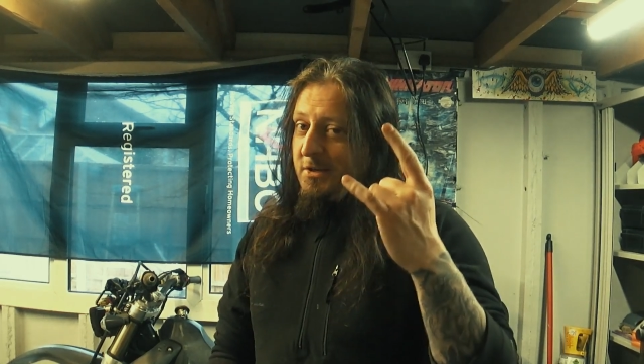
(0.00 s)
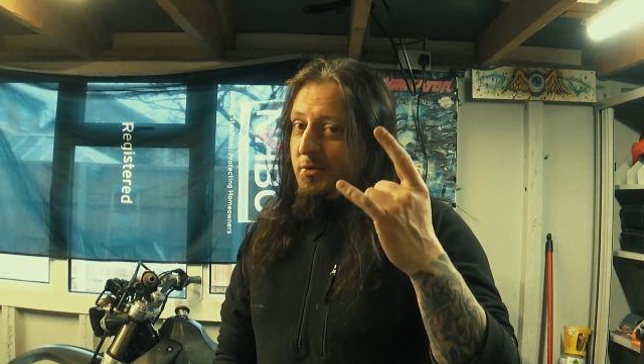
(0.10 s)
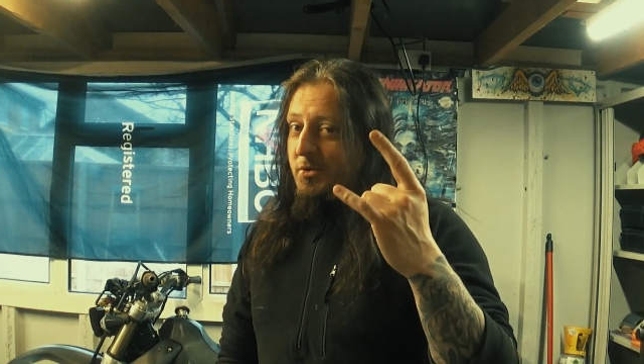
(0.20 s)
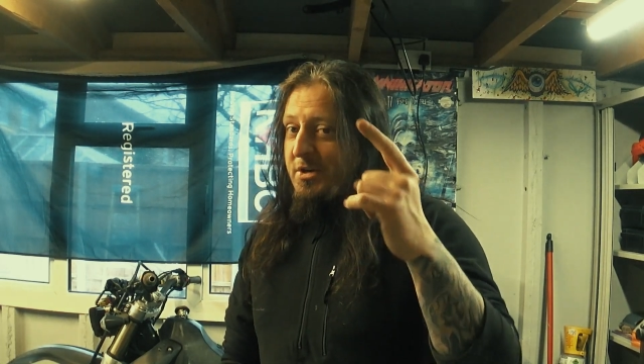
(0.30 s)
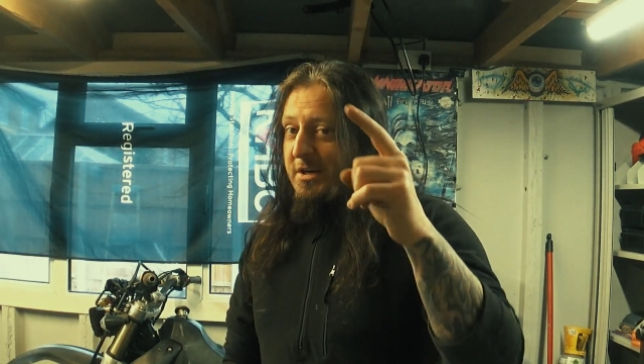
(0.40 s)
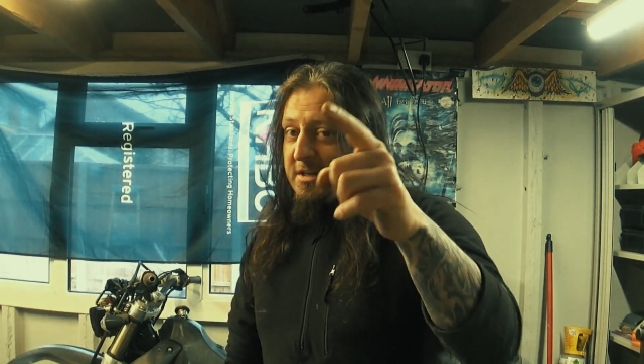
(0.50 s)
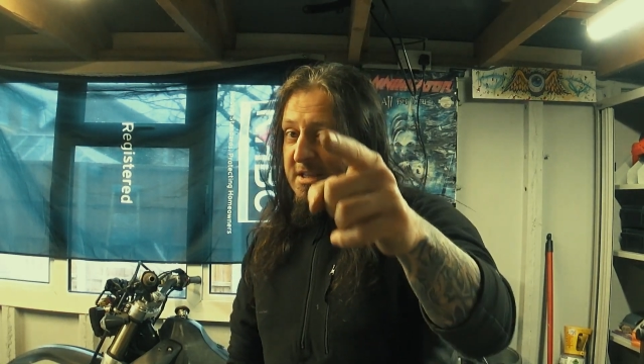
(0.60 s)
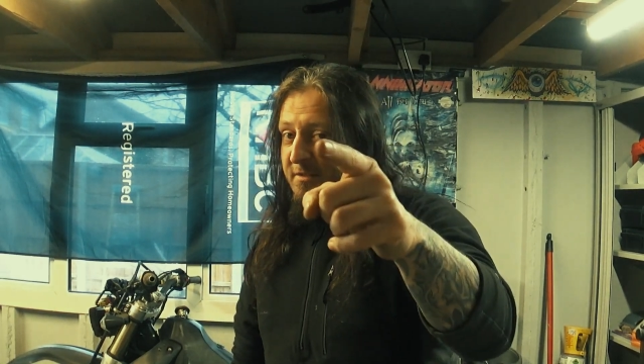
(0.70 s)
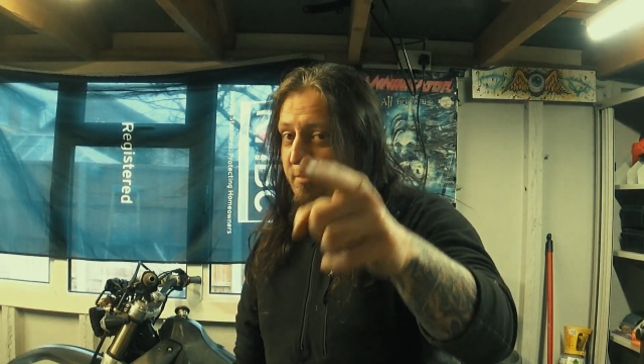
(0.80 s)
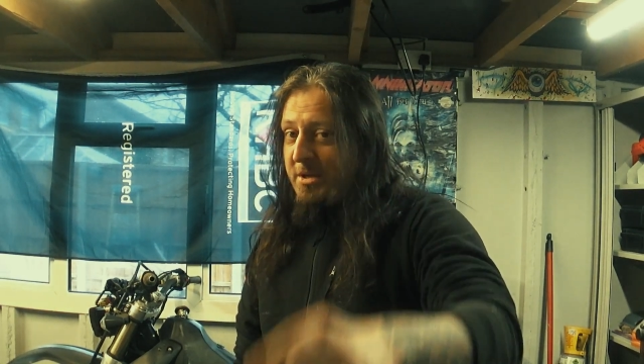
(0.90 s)
Rock hard,
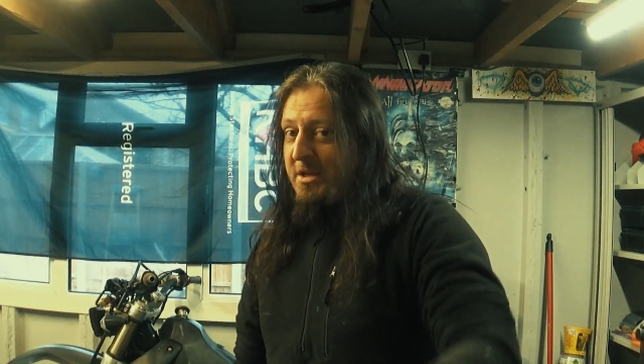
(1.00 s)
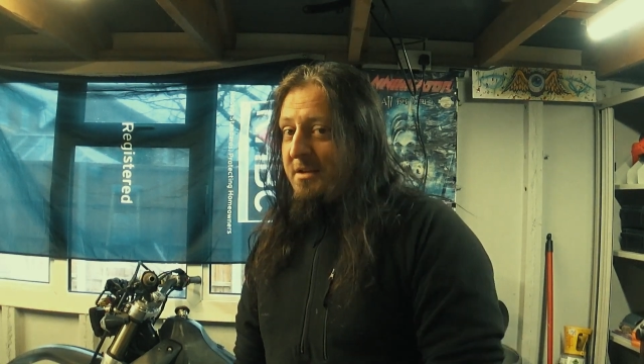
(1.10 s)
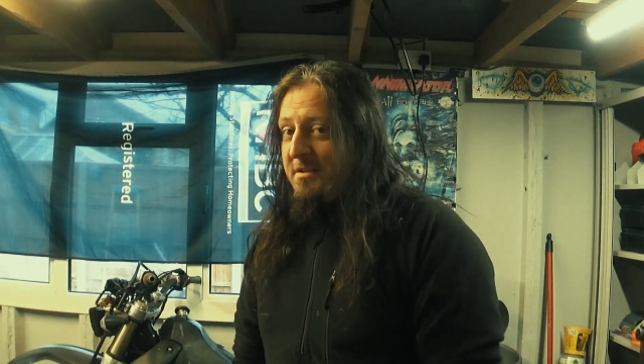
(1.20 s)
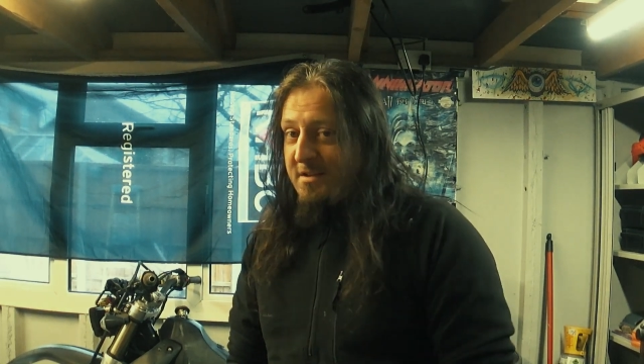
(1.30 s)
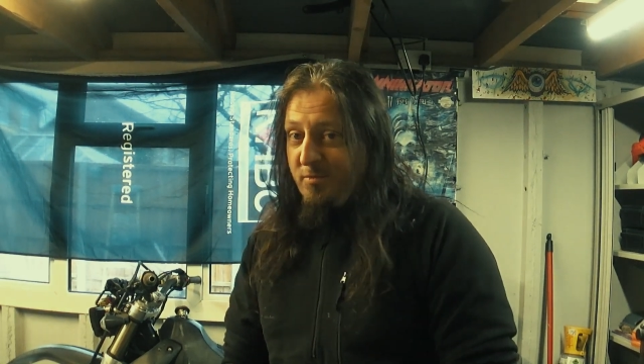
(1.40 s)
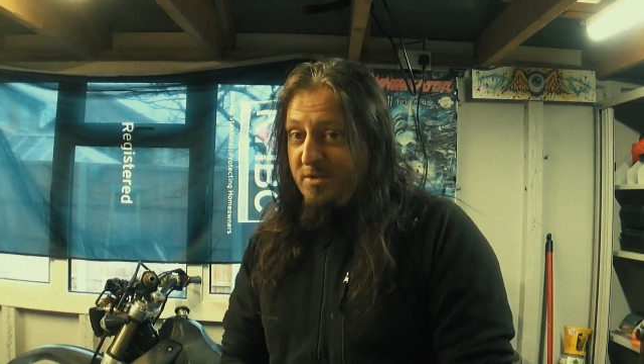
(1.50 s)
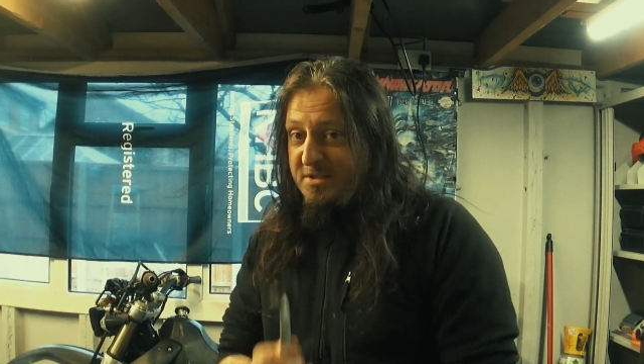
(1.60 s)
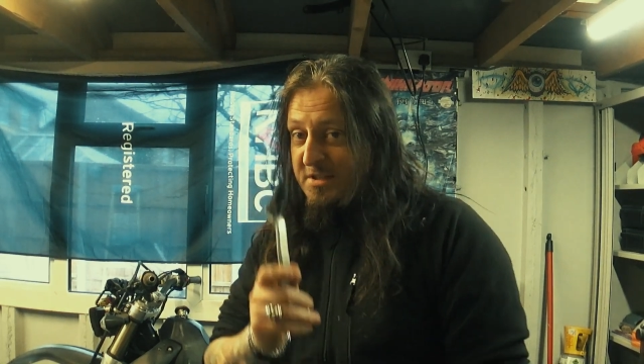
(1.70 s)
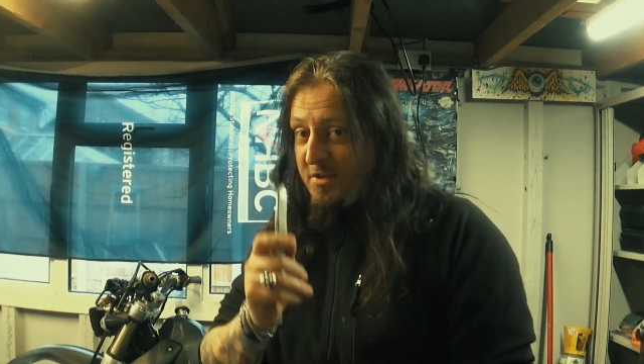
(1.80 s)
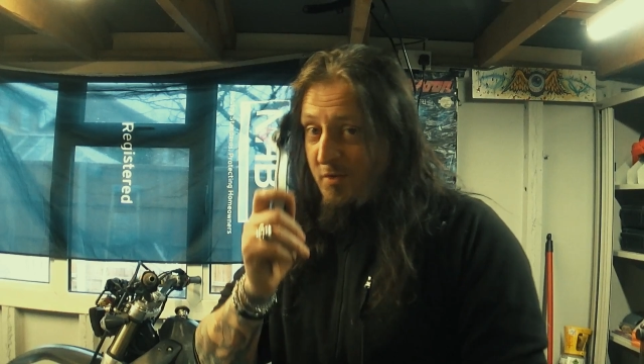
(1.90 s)
have a beer, and we'll
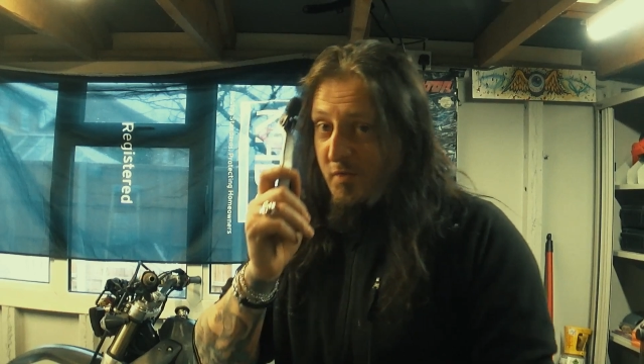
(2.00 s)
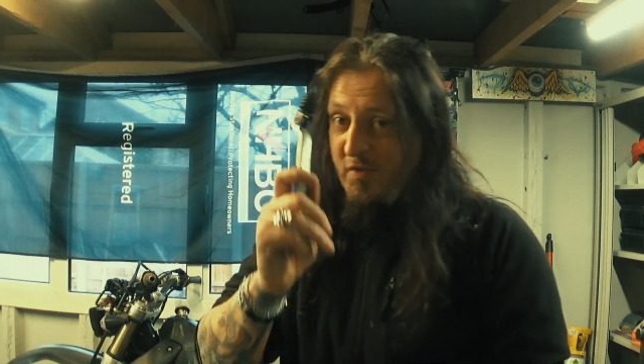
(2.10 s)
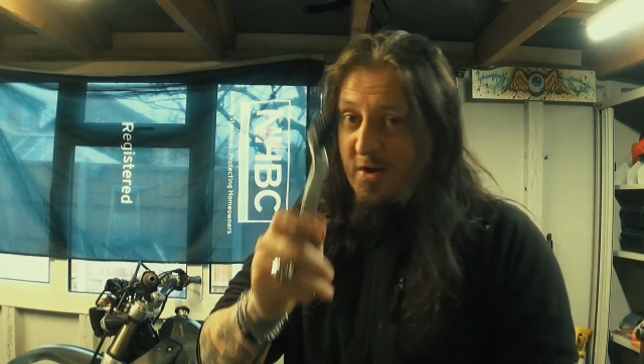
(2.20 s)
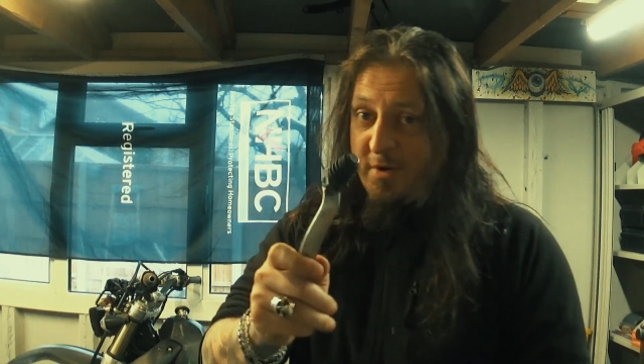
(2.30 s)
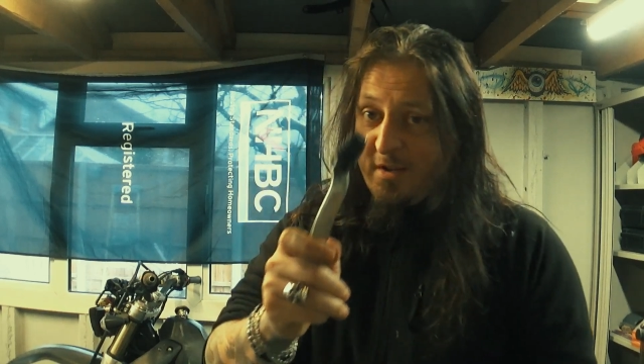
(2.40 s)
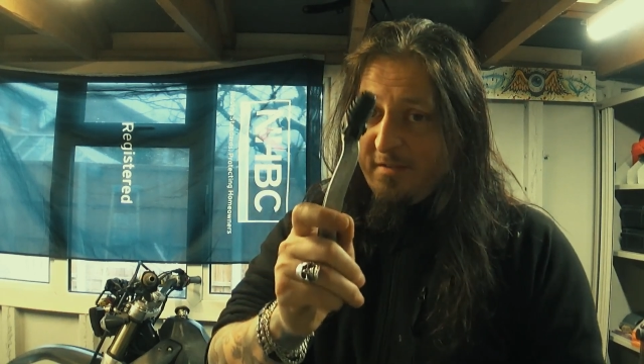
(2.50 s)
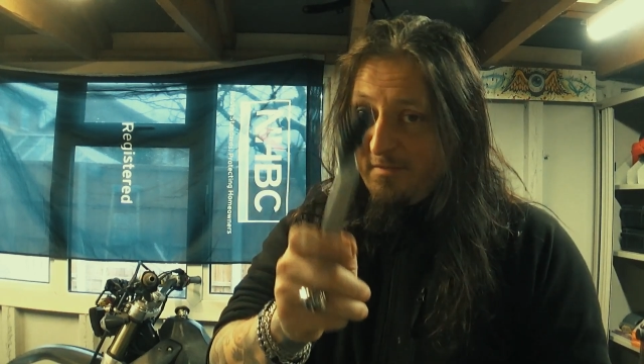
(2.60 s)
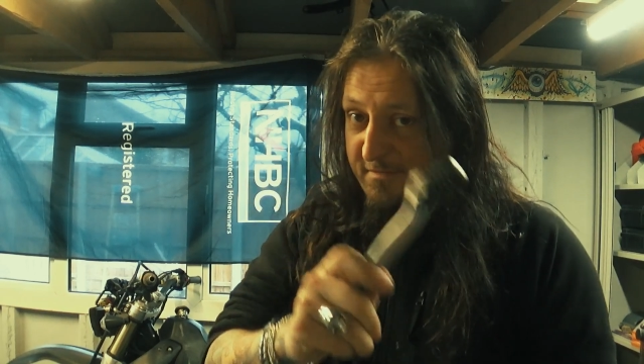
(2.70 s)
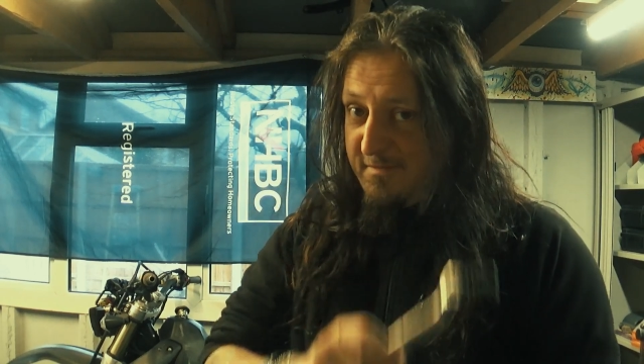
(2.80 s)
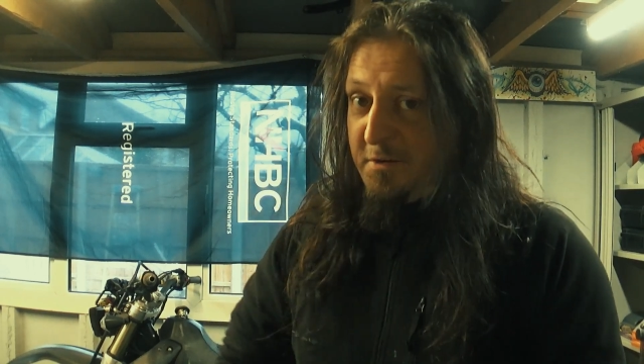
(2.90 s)
see you very,
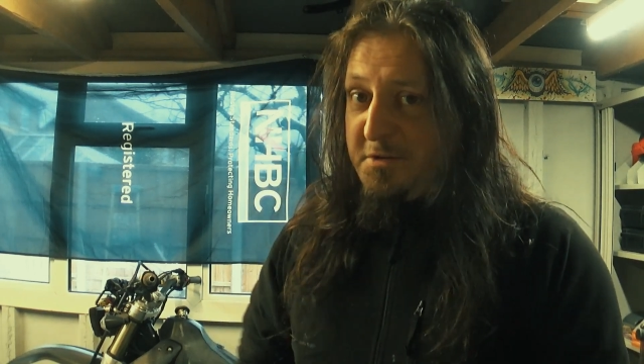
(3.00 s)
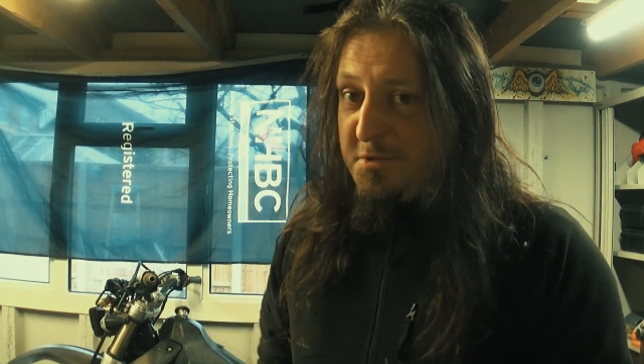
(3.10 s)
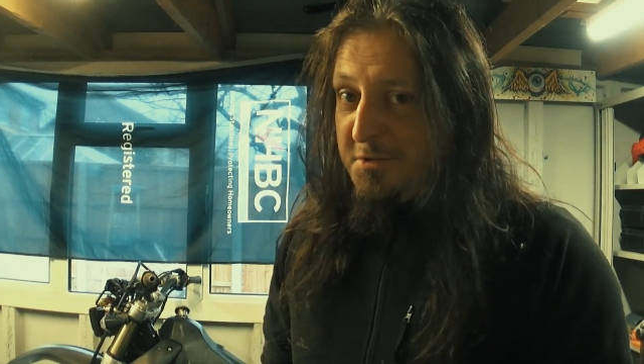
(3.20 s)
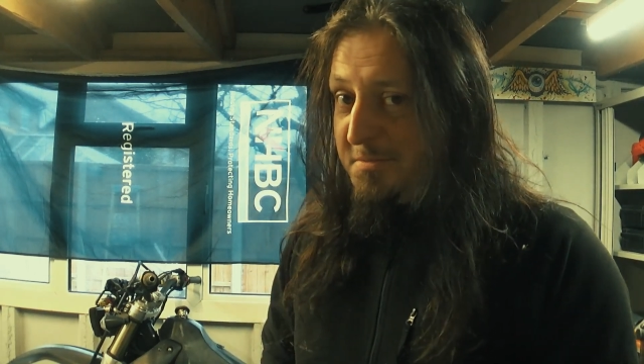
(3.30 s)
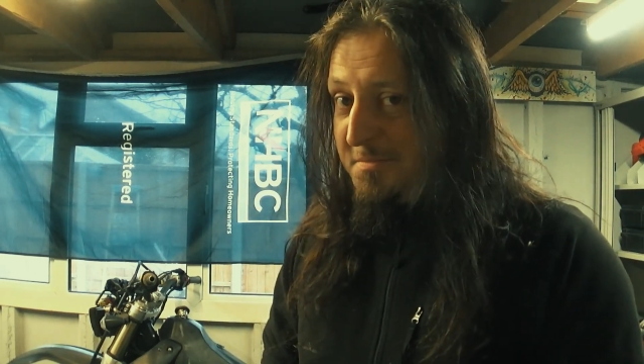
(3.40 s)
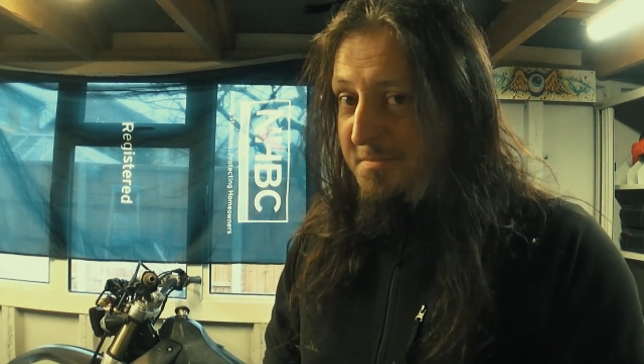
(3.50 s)
very soon.